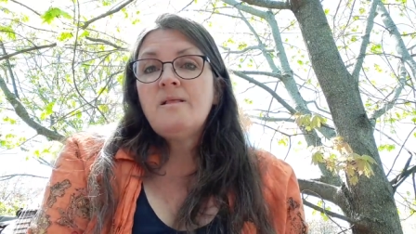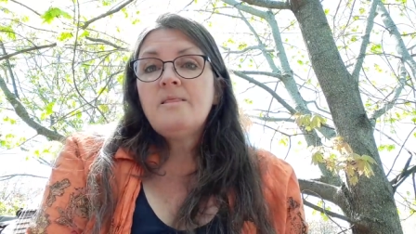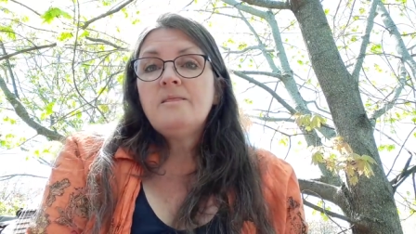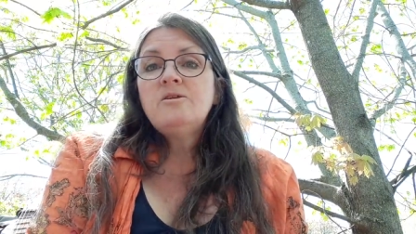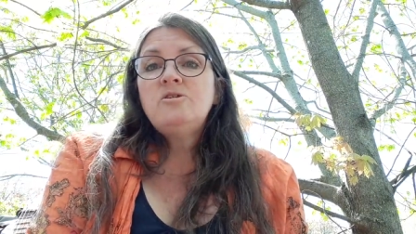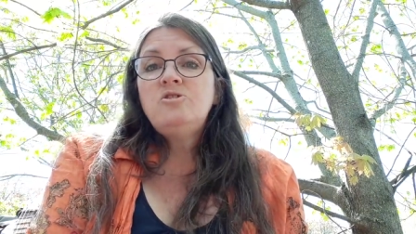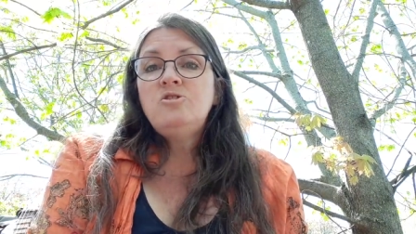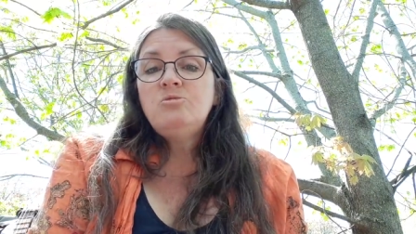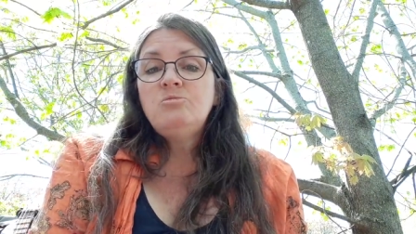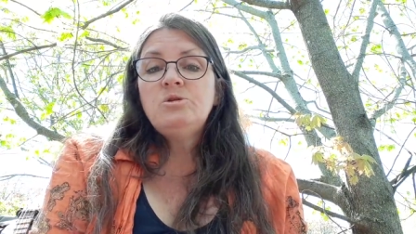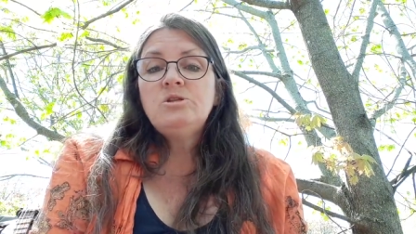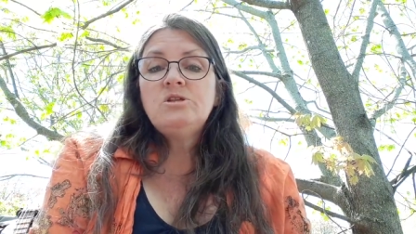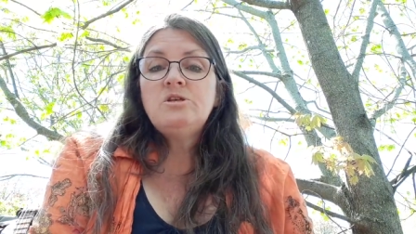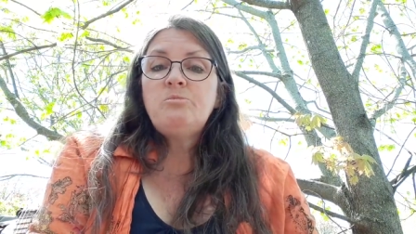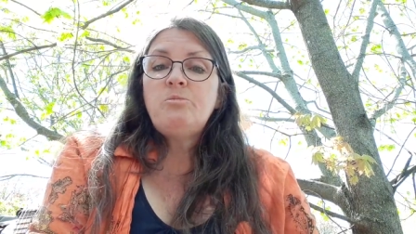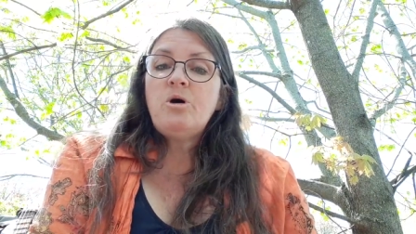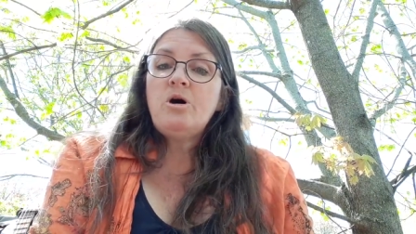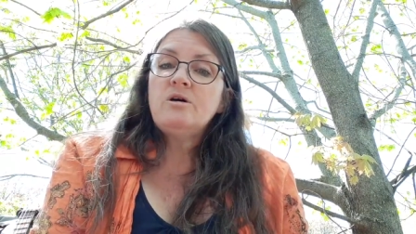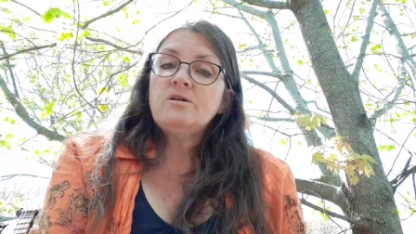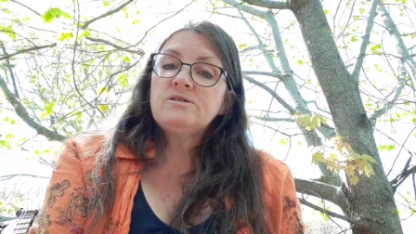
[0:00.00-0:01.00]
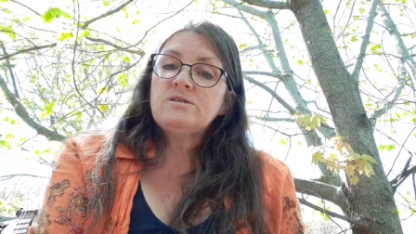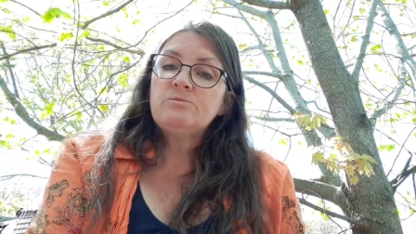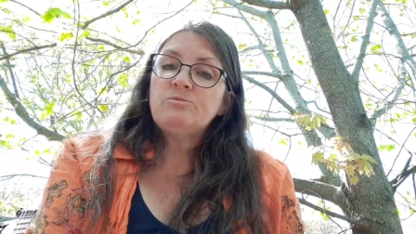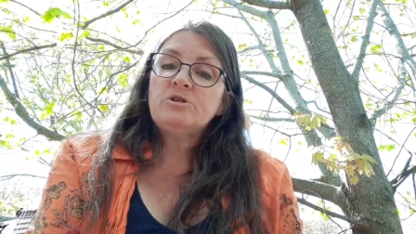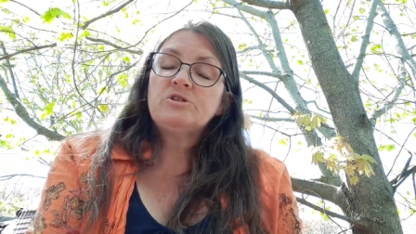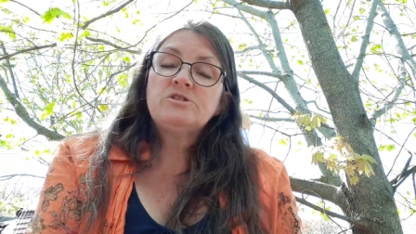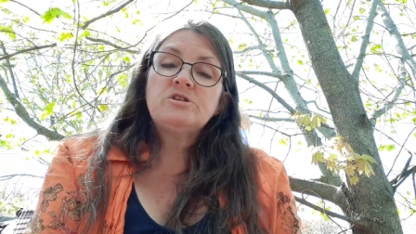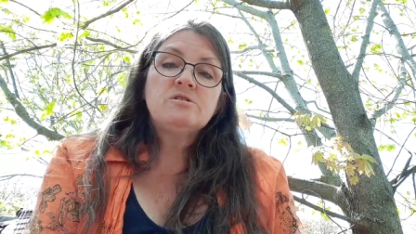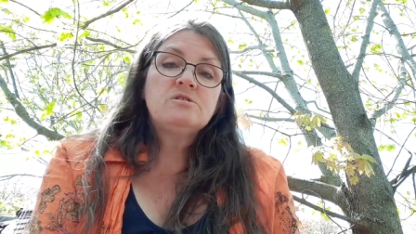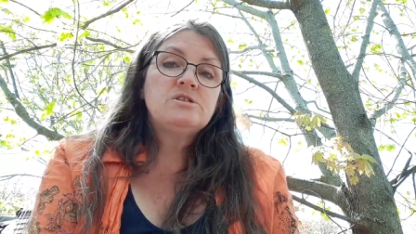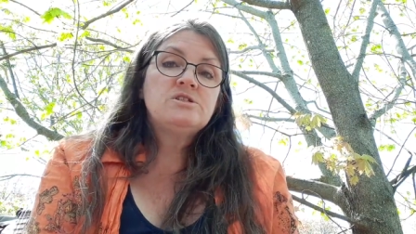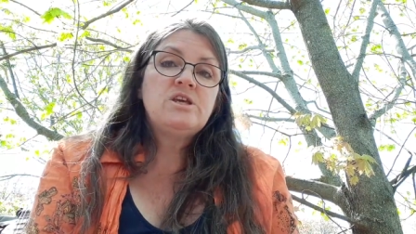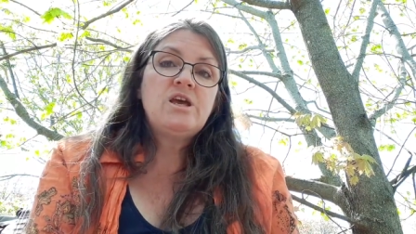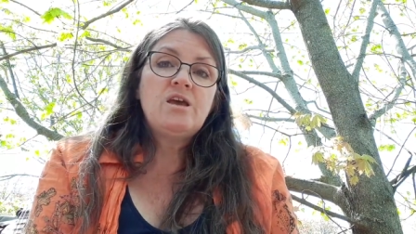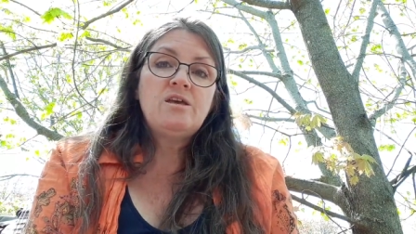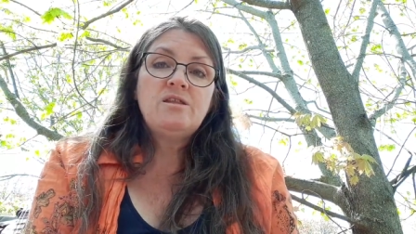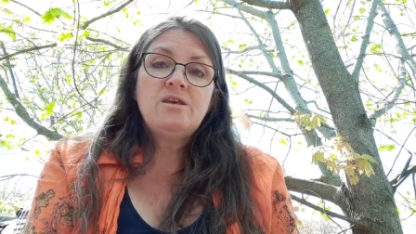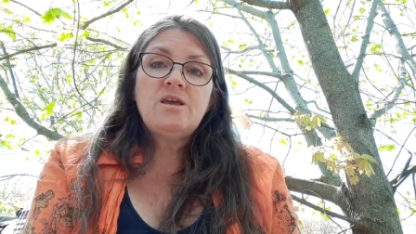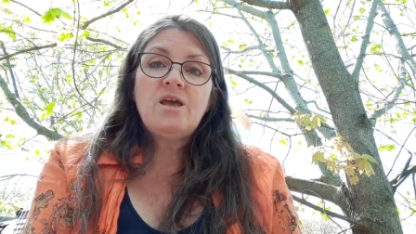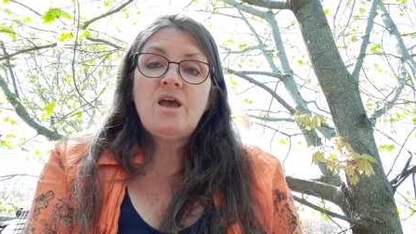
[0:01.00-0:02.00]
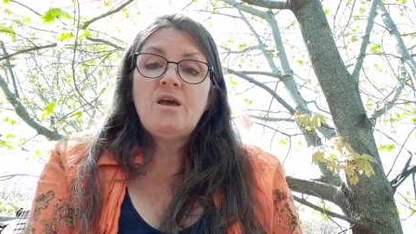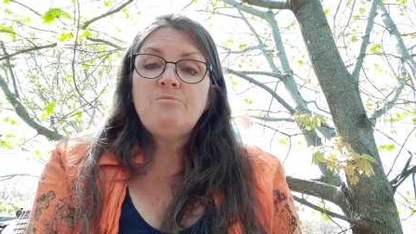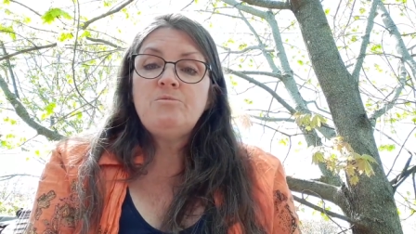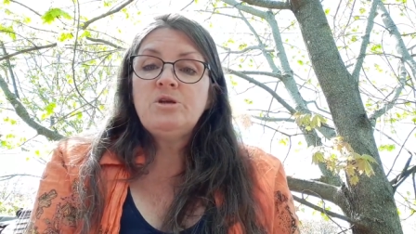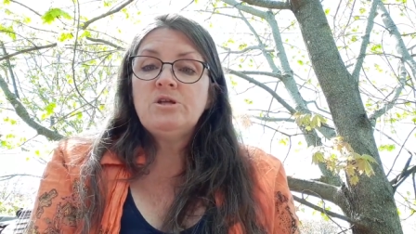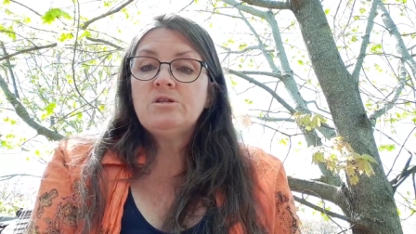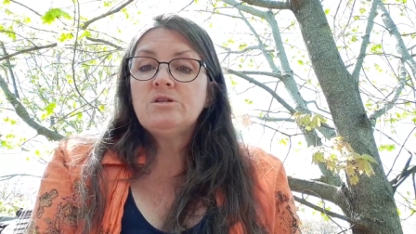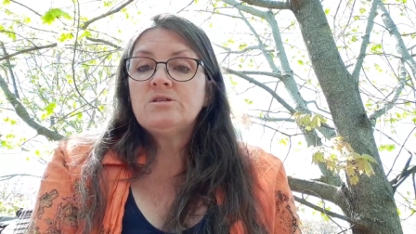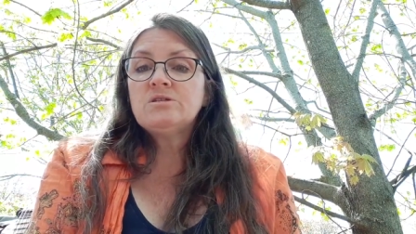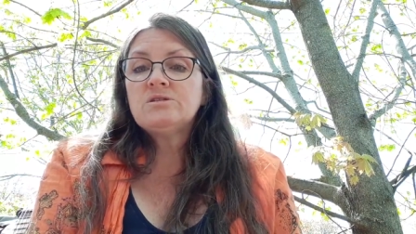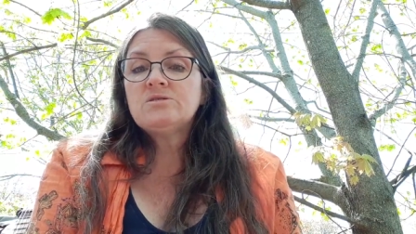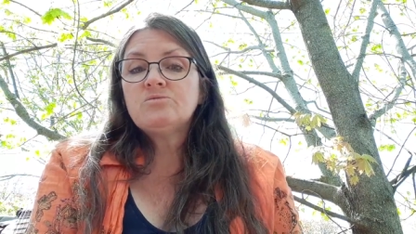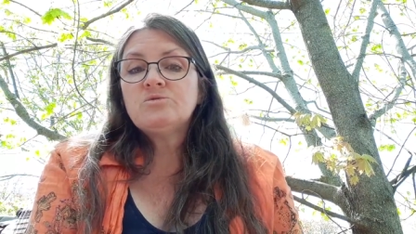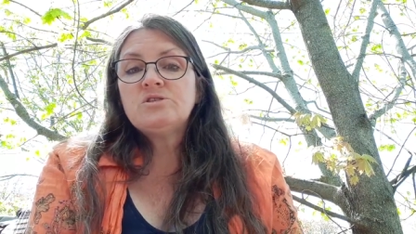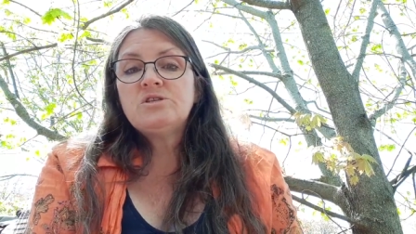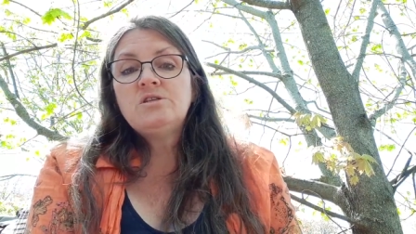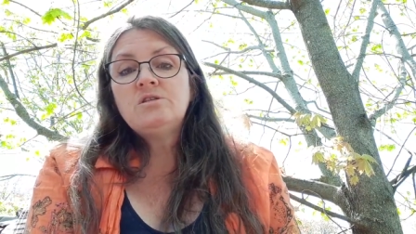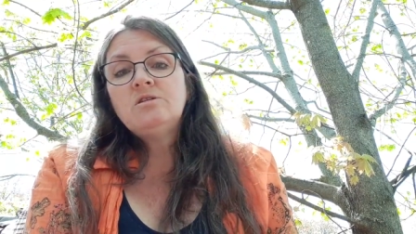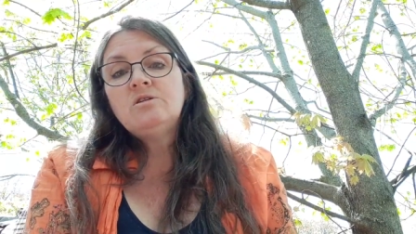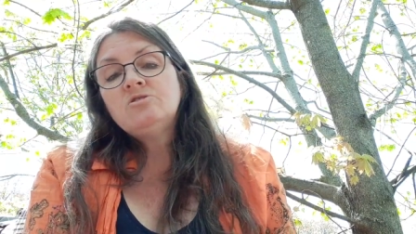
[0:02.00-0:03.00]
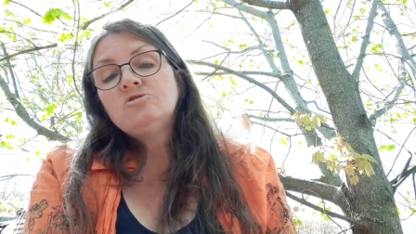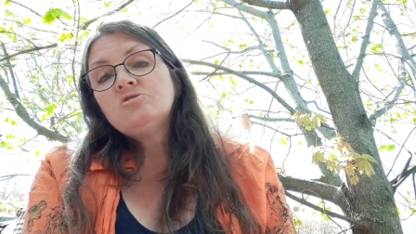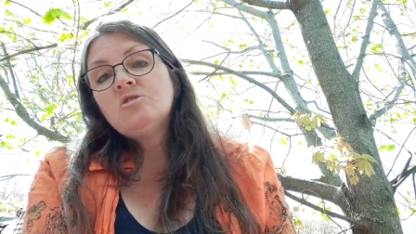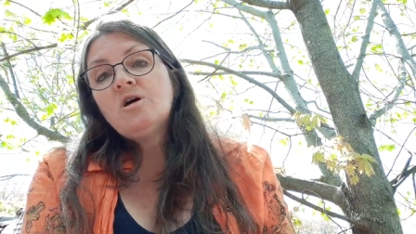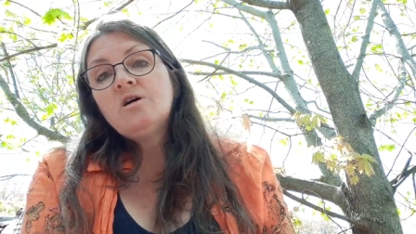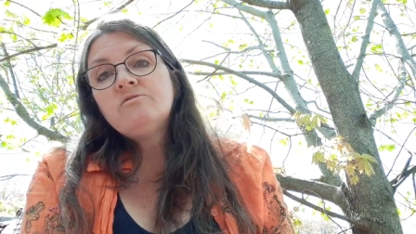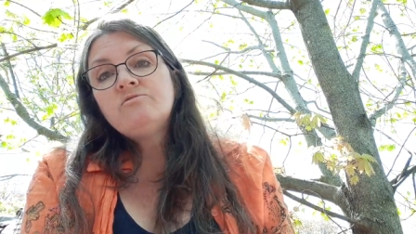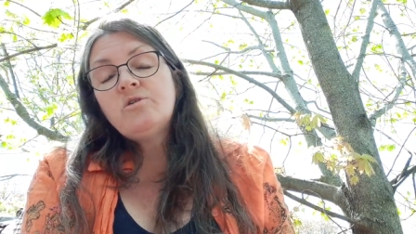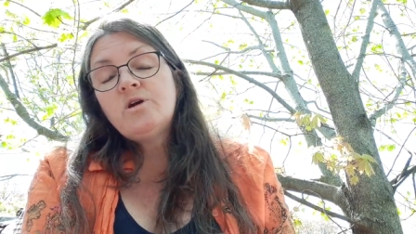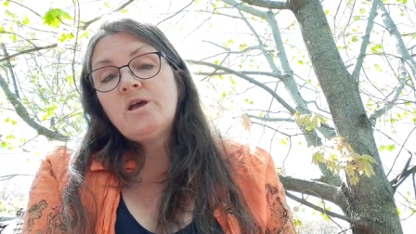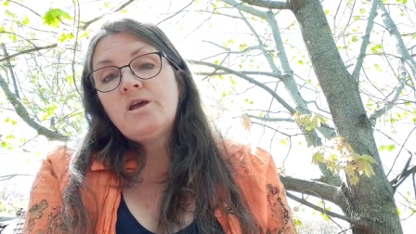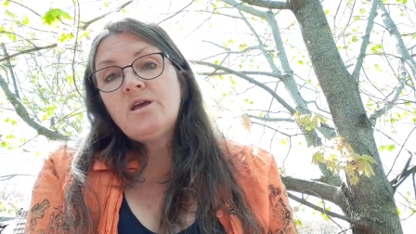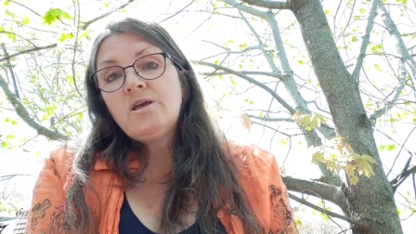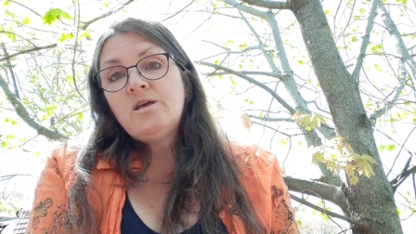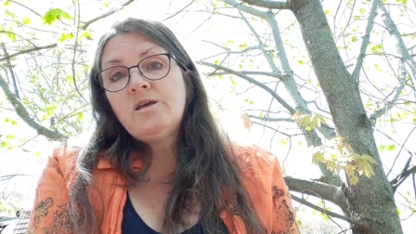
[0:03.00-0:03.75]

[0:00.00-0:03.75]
humanly possible till the day the ambulance was in their driveway.